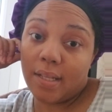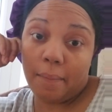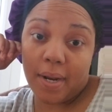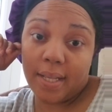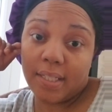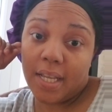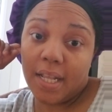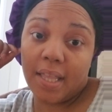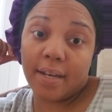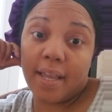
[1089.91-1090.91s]
I'm not saying
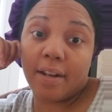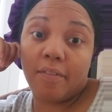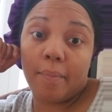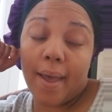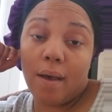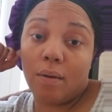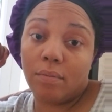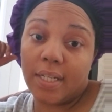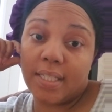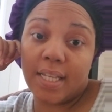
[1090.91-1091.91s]
anything negative
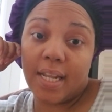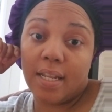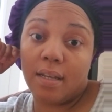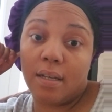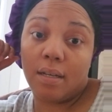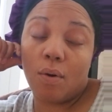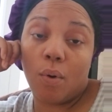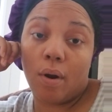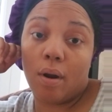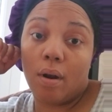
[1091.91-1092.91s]
about Tanzania
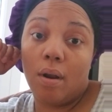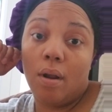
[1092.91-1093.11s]
or